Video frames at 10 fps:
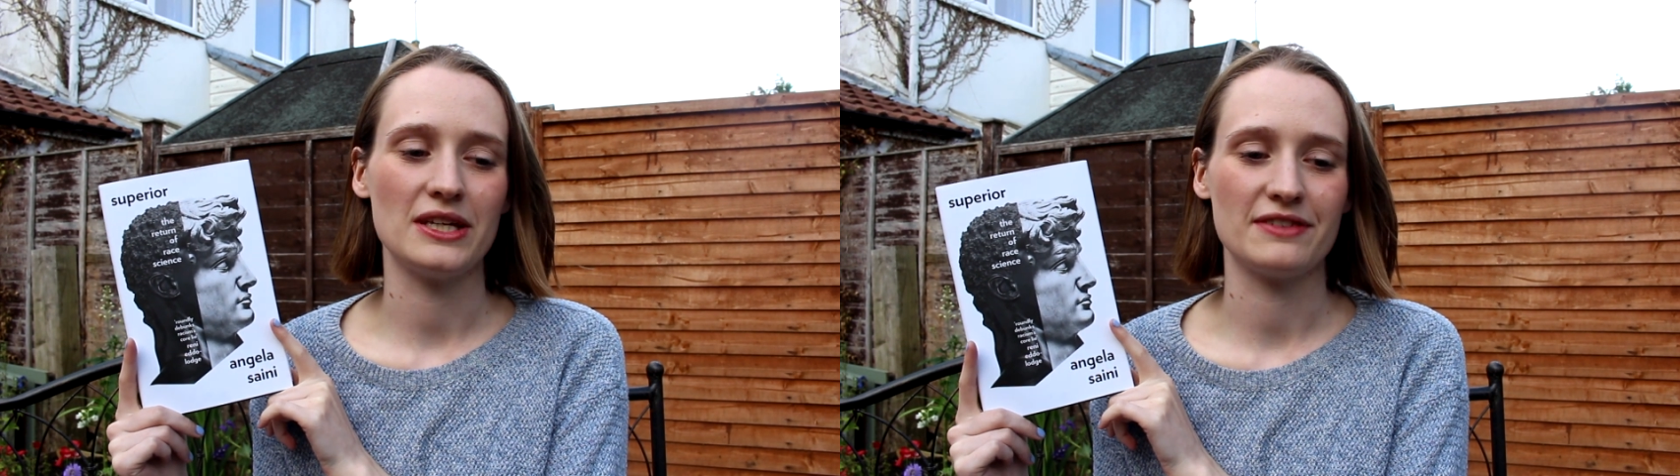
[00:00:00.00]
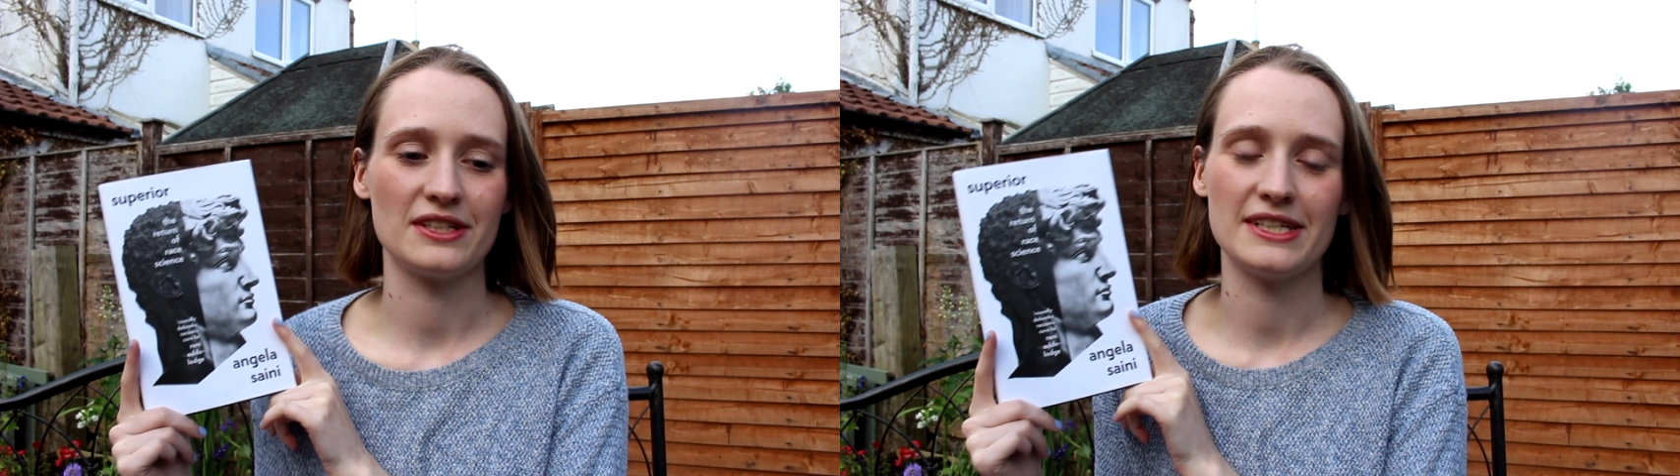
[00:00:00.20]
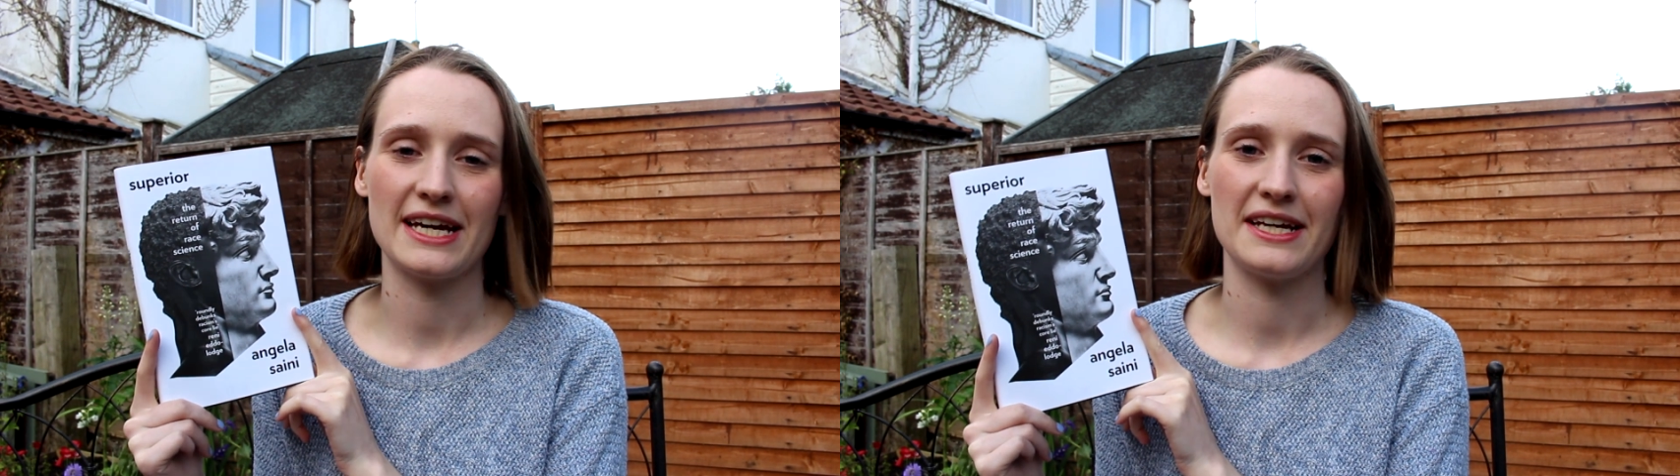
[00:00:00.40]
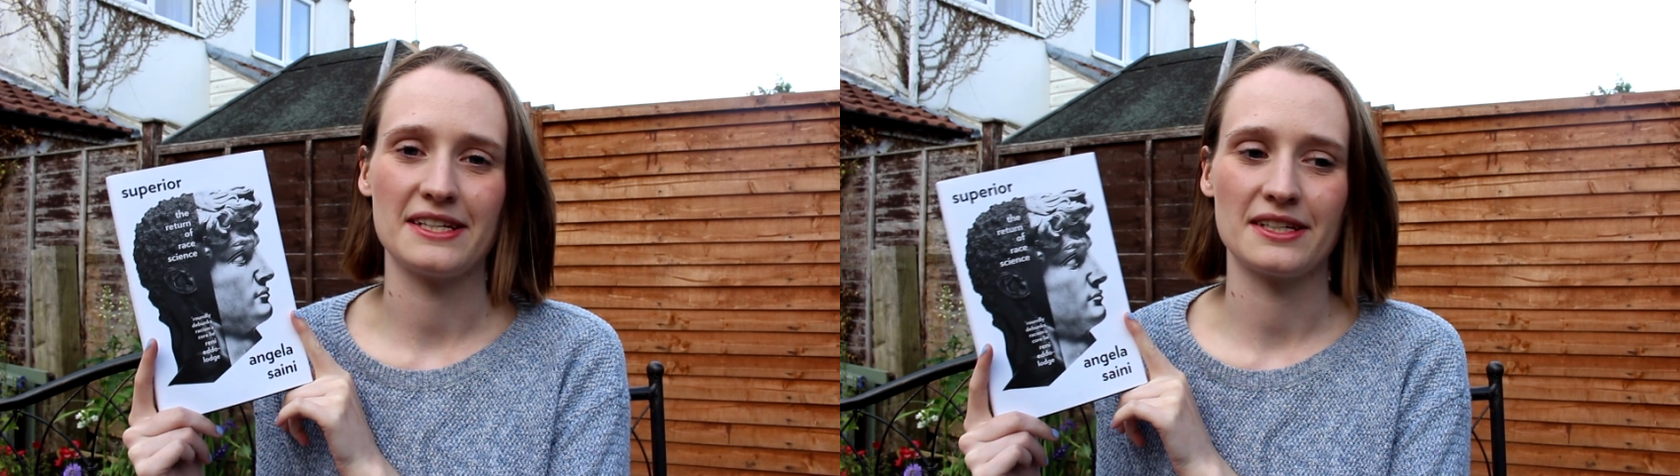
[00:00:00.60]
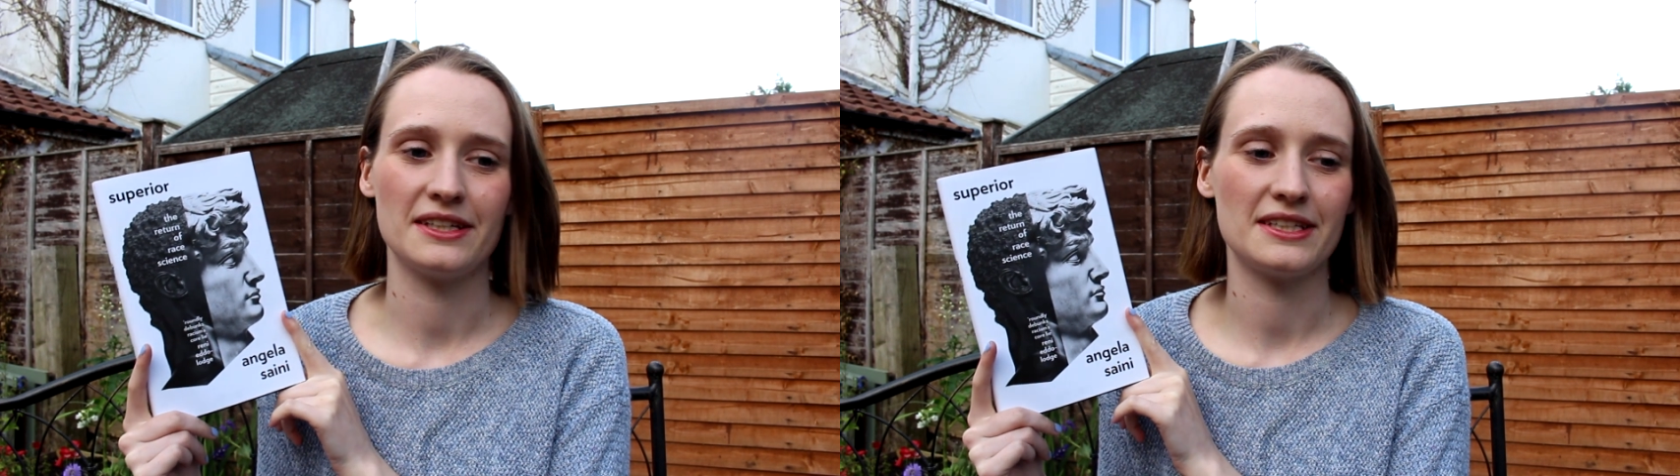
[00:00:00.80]
even today
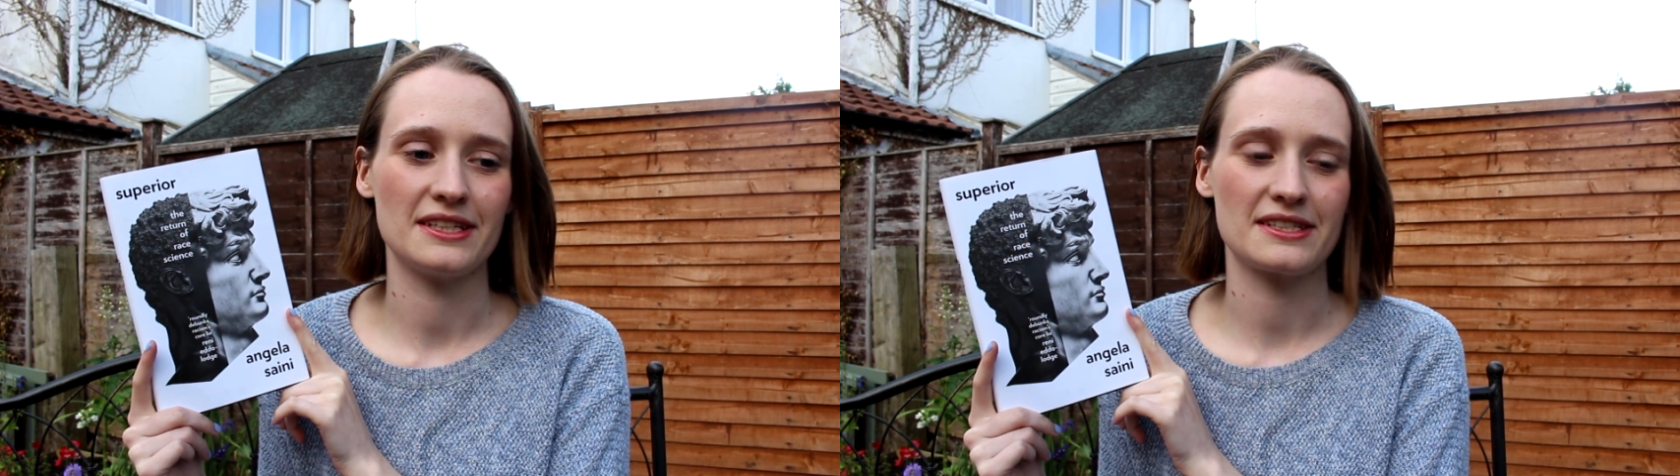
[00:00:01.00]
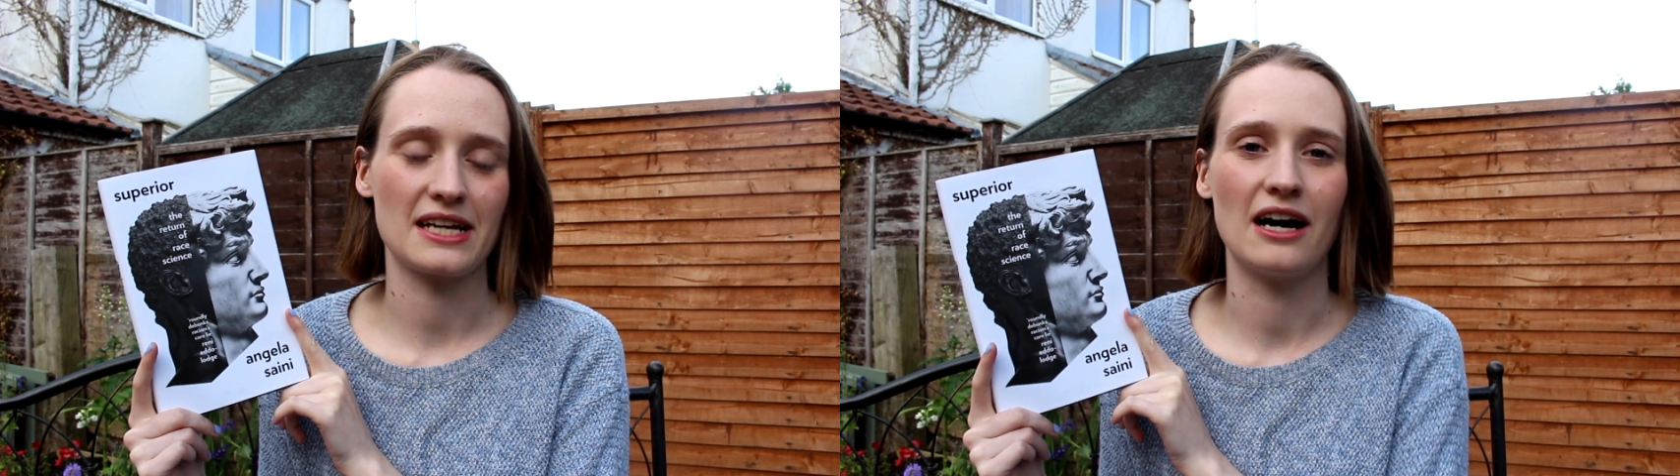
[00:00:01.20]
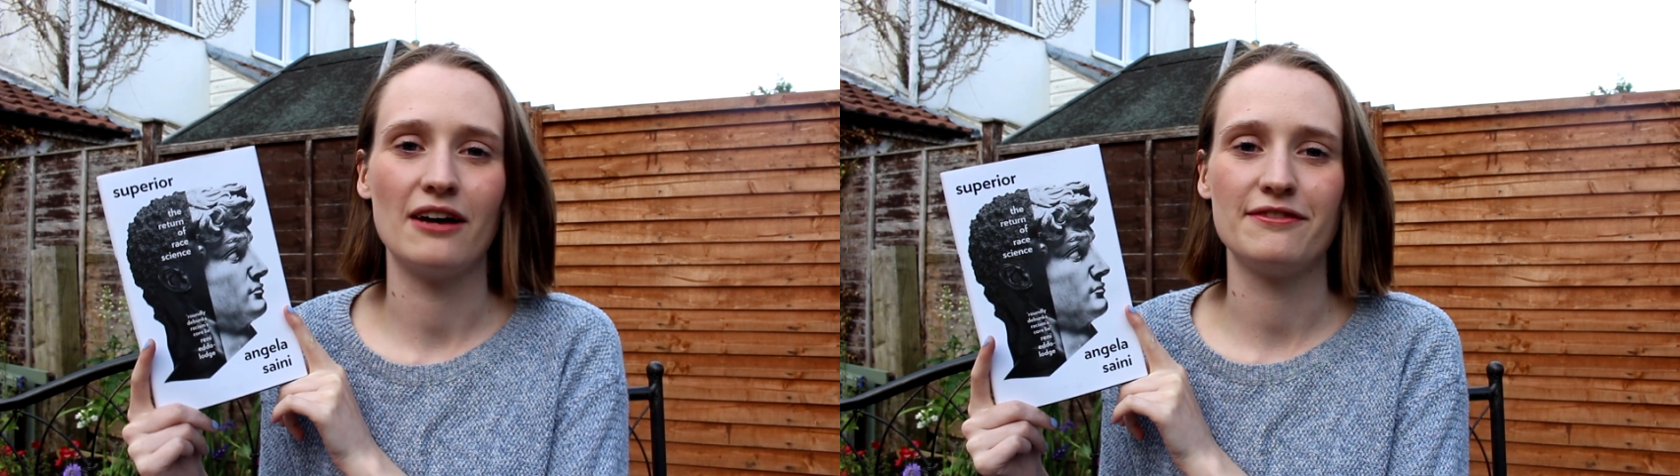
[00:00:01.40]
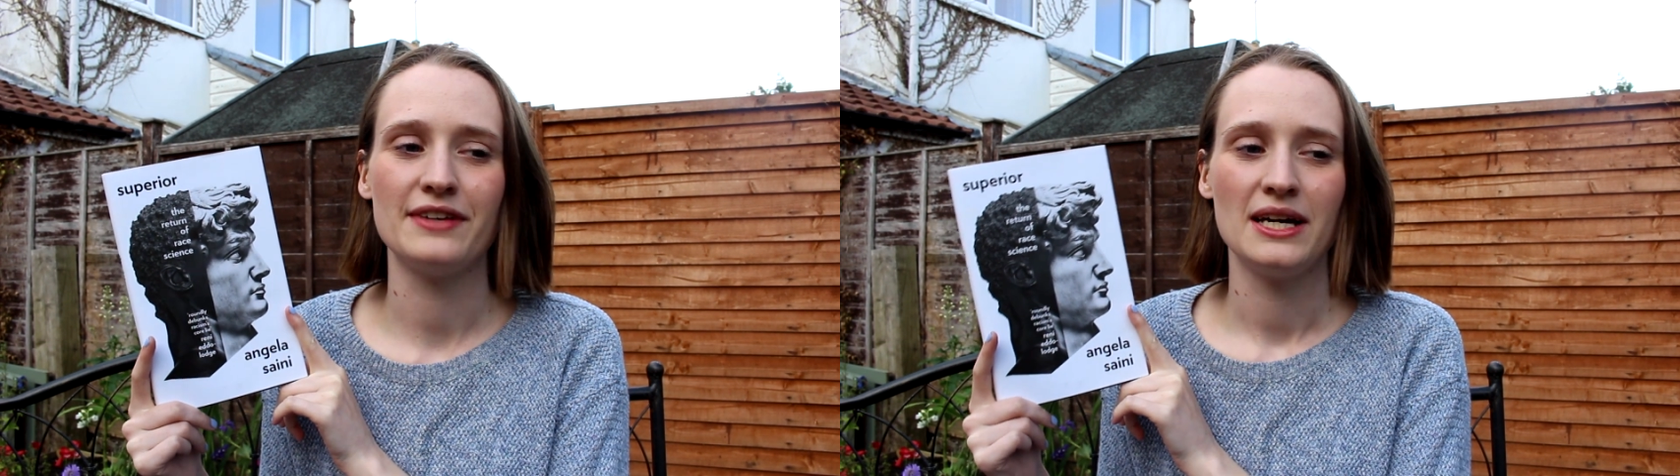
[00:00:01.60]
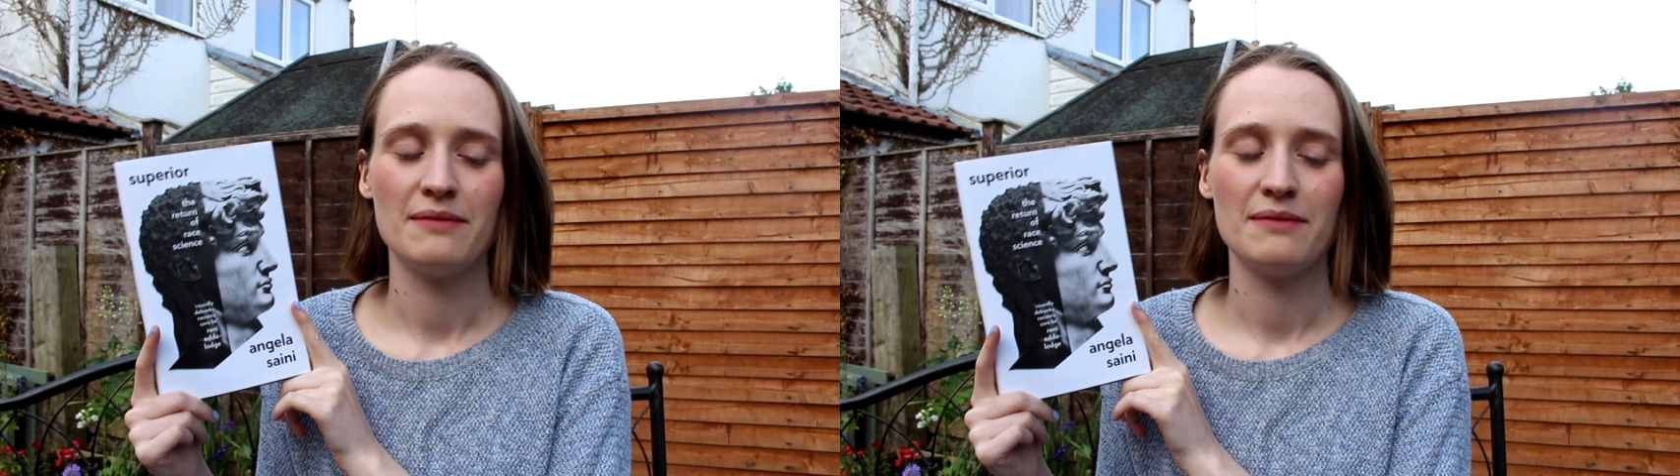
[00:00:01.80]
scientists have